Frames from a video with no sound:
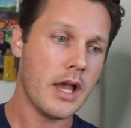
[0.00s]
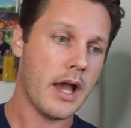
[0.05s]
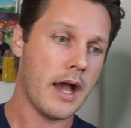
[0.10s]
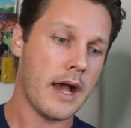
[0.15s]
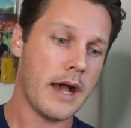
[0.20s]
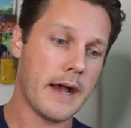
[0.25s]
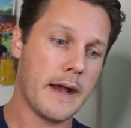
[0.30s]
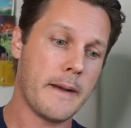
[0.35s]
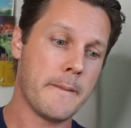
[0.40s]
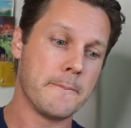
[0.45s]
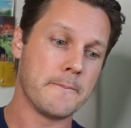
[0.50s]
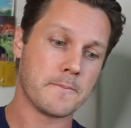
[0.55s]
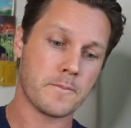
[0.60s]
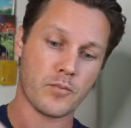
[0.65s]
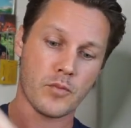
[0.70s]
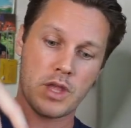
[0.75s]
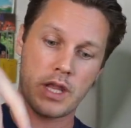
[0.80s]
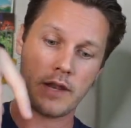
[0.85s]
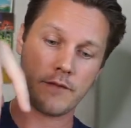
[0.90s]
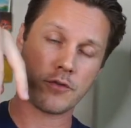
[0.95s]
Um,
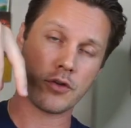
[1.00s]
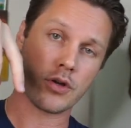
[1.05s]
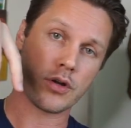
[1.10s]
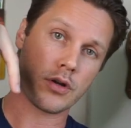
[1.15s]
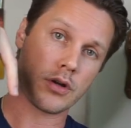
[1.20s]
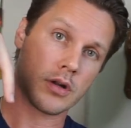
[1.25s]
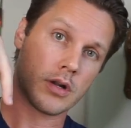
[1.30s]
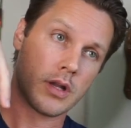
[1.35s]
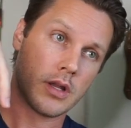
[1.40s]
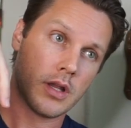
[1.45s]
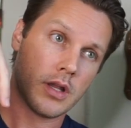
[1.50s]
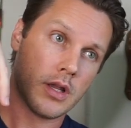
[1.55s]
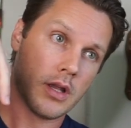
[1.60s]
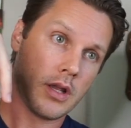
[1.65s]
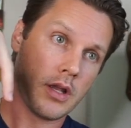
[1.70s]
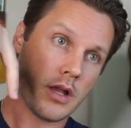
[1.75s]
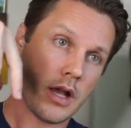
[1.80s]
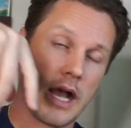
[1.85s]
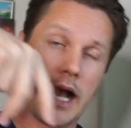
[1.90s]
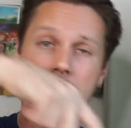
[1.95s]
and if you're
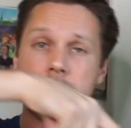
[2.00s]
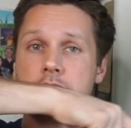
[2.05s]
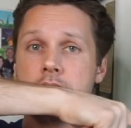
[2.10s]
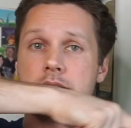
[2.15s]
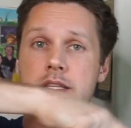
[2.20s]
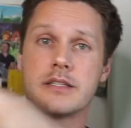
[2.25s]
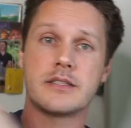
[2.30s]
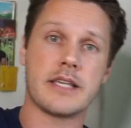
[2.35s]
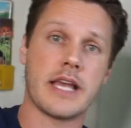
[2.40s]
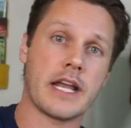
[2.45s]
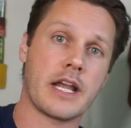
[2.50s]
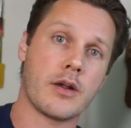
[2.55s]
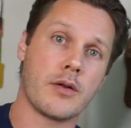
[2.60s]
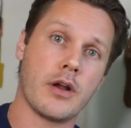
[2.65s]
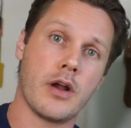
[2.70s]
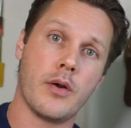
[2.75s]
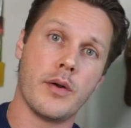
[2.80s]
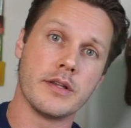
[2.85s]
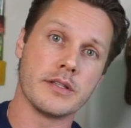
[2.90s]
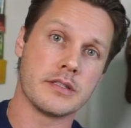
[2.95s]
I think the second
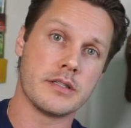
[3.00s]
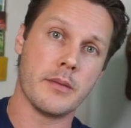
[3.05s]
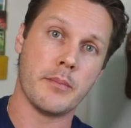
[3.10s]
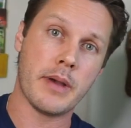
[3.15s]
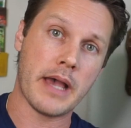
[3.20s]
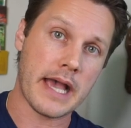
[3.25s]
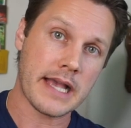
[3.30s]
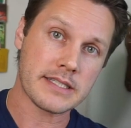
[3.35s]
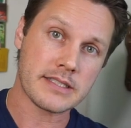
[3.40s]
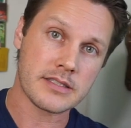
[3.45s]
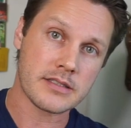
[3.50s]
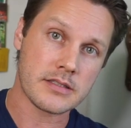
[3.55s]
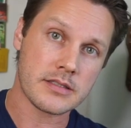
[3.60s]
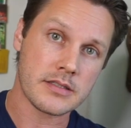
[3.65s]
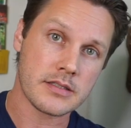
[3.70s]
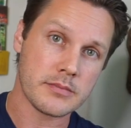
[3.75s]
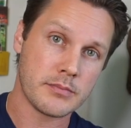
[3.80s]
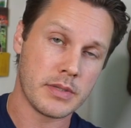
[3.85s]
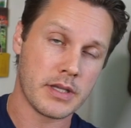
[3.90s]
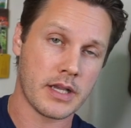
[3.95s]
row is the best
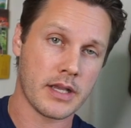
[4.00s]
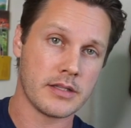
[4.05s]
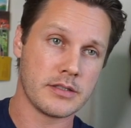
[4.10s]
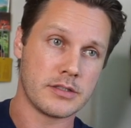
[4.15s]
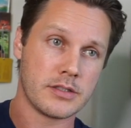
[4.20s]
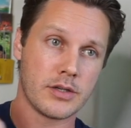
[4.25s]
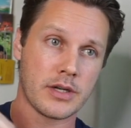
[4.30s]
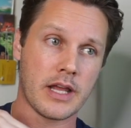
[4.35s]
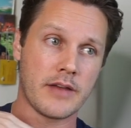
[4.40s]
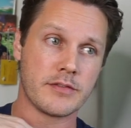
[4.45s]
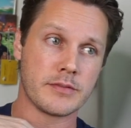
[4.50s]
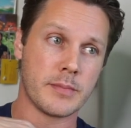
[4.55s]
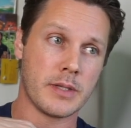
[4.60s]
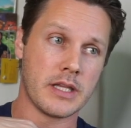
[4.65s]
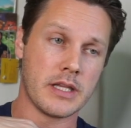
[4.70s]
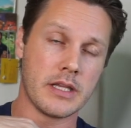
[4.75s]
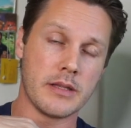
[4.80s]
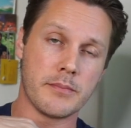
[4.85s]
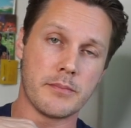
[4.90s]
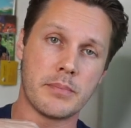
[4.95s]
because you don't have as
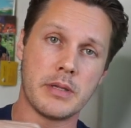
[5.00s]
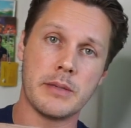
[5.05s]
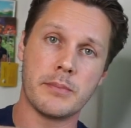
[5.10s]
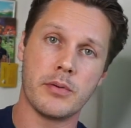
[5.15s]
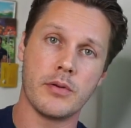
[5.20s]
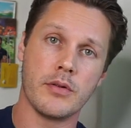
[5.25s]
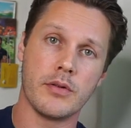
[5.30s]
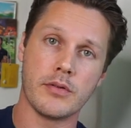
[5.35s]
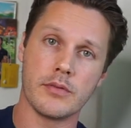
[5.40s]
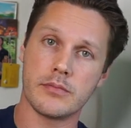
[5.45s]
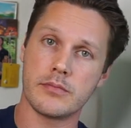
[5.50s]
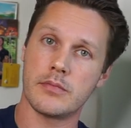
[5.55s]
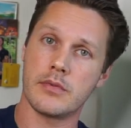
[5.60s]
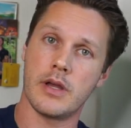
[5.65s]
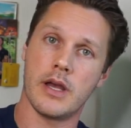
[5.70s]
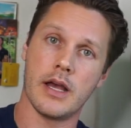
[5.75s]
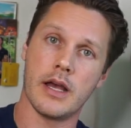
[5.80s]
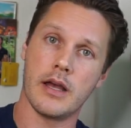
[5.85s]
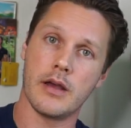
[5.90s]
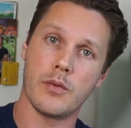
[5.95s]
many people
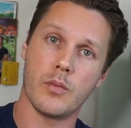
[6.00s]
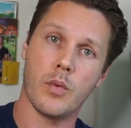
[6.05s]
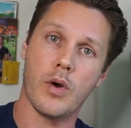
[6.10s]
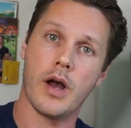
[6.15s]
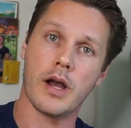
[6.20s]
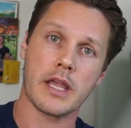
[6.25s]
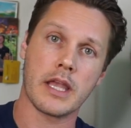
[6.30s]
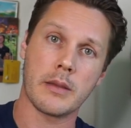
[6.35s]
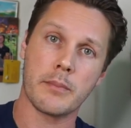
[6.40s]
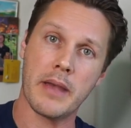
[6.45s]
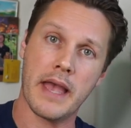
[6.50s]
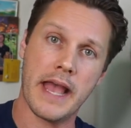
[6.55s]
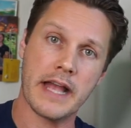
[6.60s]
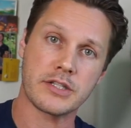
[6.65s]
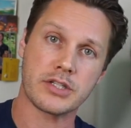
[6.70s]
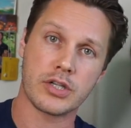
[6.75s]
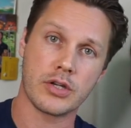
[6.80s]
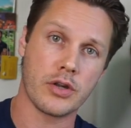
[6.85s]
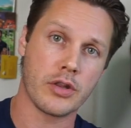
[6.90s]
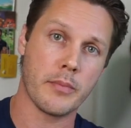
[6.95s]
uh, walking
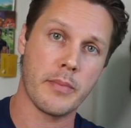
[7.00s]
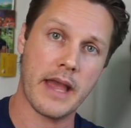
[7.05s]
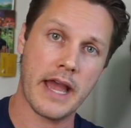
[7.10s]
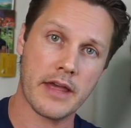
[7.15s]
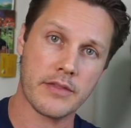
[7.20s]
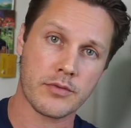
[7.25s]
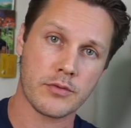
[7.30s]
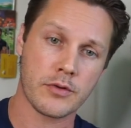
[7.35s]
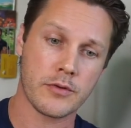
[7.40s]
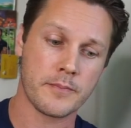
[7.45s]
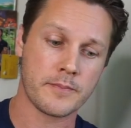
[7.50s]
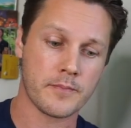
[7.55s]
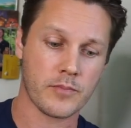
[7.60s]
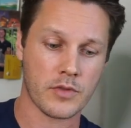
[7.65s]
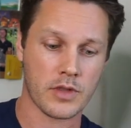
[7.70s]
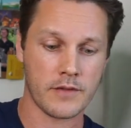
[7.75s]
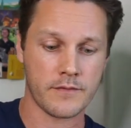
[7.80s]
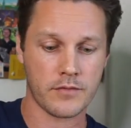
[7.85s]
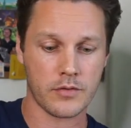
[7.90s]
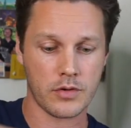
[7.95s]
past you to the bathroom.
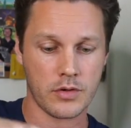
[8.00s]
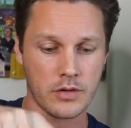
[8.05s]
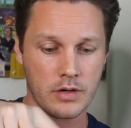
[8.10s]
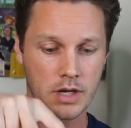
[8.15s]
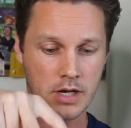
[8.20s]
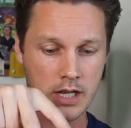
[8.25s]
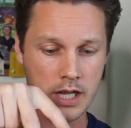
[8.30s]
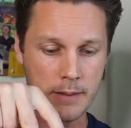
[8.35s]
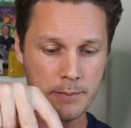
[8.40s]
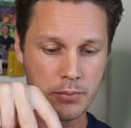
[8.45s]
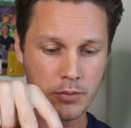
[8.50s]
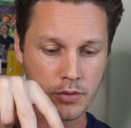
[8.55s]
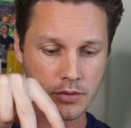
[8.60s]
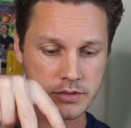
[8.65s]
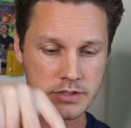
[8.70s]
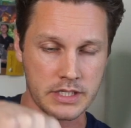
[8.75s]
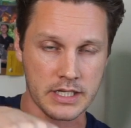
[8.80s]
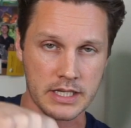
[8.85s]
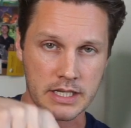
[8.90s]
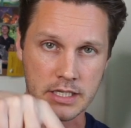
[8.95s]
And for a
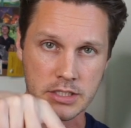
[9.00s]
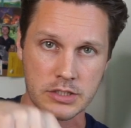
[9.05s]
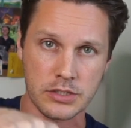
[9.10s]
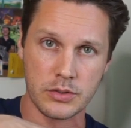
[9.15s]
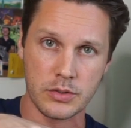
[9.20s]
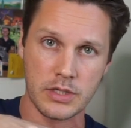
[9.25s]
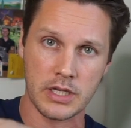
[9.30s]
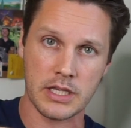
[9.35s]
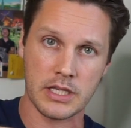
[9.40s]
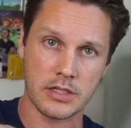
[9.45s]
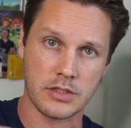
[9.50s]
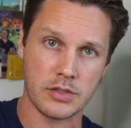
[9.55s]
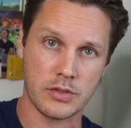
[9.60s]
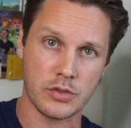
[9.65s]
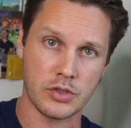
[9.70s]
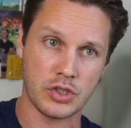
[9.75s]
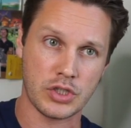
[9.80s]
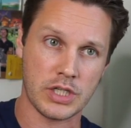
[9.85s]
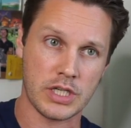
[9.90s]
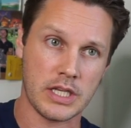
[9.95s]
couple sitting in 2D and
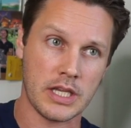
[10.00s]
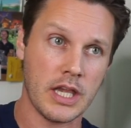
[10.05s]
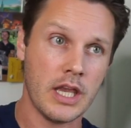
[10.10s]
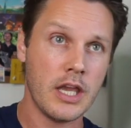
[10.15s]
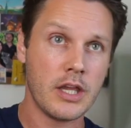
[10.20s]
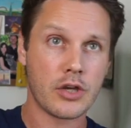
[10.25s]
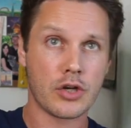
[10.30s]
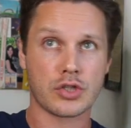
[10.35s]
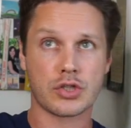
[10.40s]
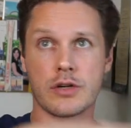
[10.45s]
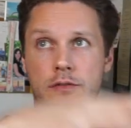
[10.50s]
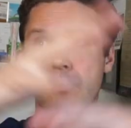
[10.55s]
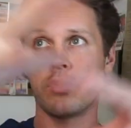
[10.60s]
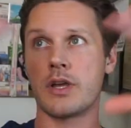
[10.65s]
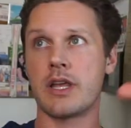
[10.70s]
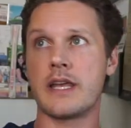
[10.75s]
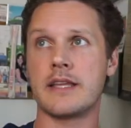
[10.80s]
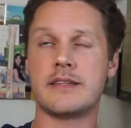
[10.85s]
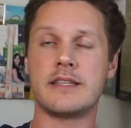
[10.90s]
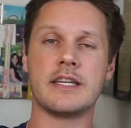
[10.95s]
2G, you're sort of
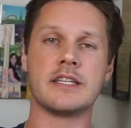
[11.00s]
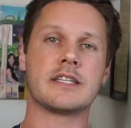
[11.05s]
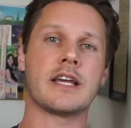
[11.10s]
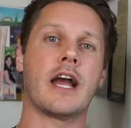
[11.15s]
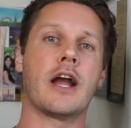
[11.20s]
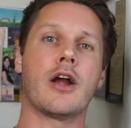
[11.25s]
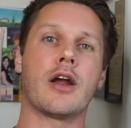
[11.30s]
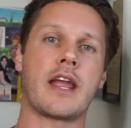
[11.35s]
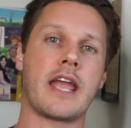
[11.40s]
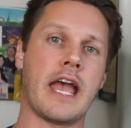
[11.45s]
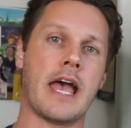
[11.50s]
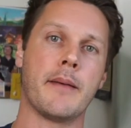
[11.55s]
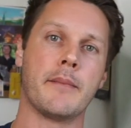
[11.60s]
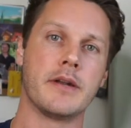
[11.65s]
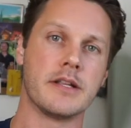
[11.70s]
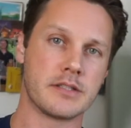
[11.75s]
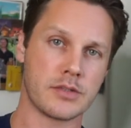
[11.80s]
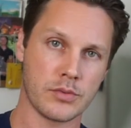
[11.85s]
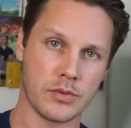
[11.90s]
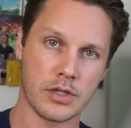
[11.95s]
looking at the entire
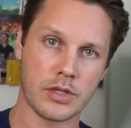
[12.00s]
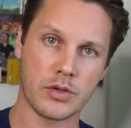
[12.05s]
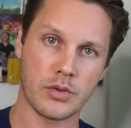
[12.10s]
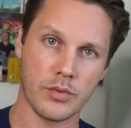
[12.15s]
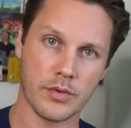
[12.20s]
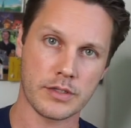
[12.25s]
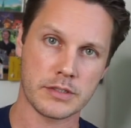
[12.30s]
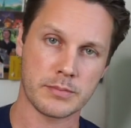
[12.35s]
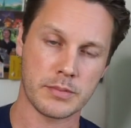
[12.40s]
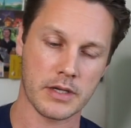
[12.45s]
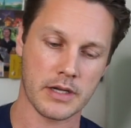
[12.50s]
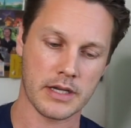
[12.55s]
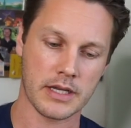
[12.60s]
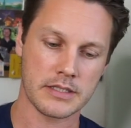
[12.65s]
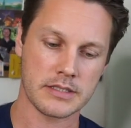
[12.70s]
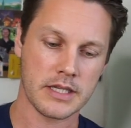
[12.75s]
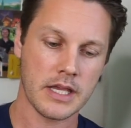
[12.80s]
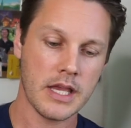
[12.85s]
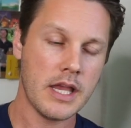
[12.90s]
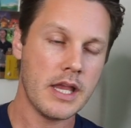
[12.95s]
cabin. It's a really cool
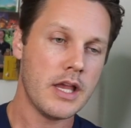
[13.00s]
experience.